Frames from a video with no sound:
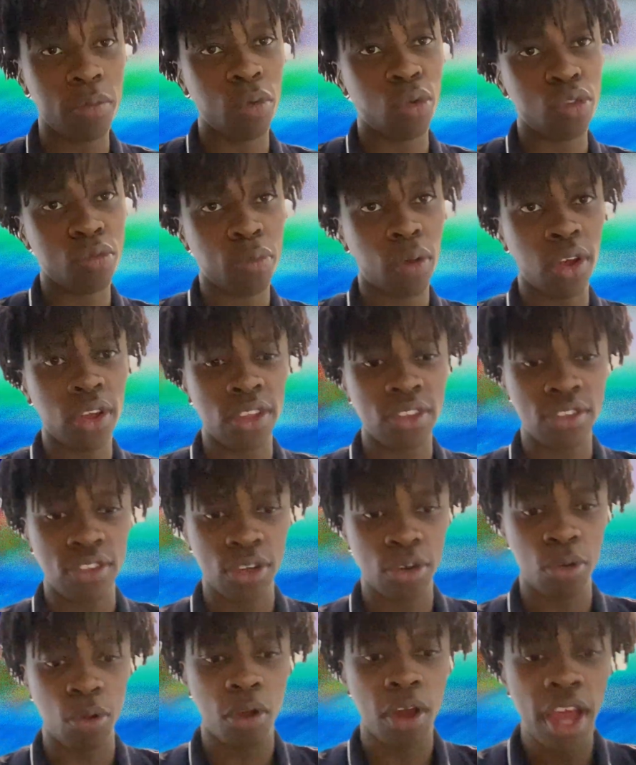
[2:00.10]
Ball
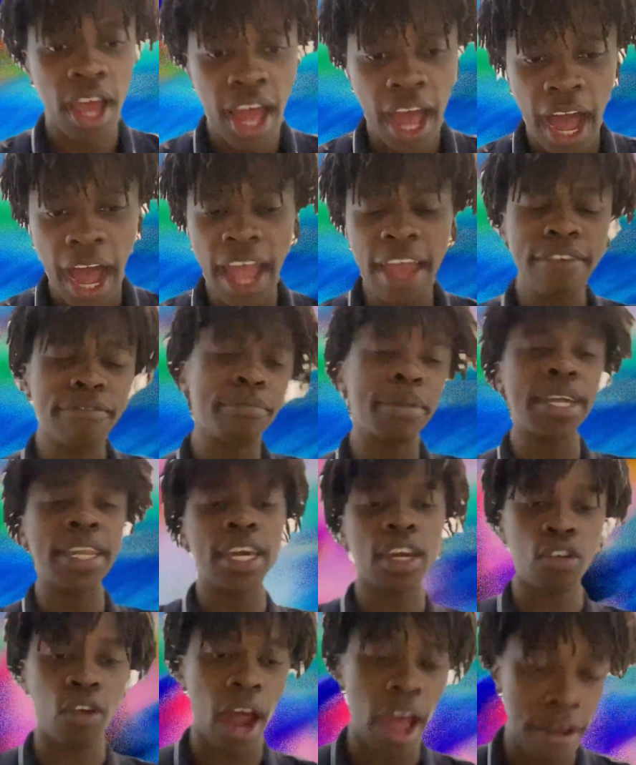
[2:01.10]
Sparkingzero, I have made
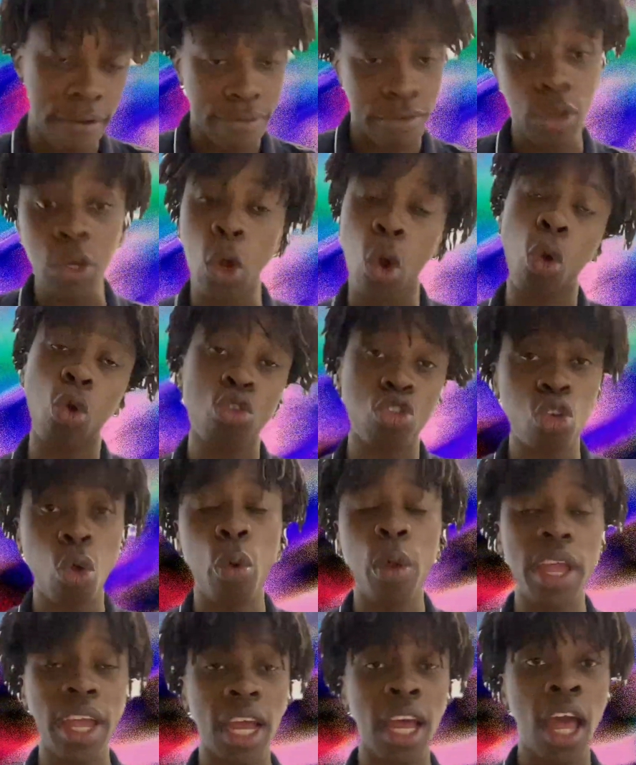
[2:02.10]
a graph,
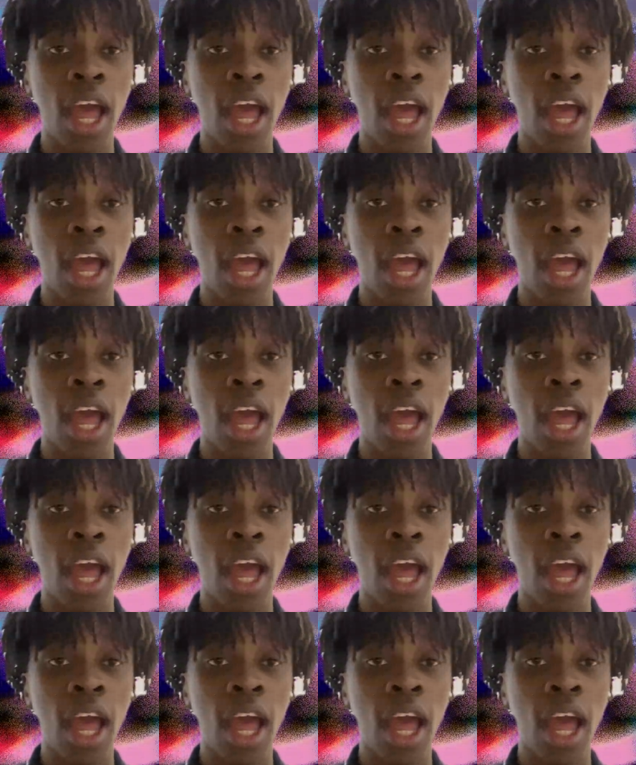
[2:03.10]
showing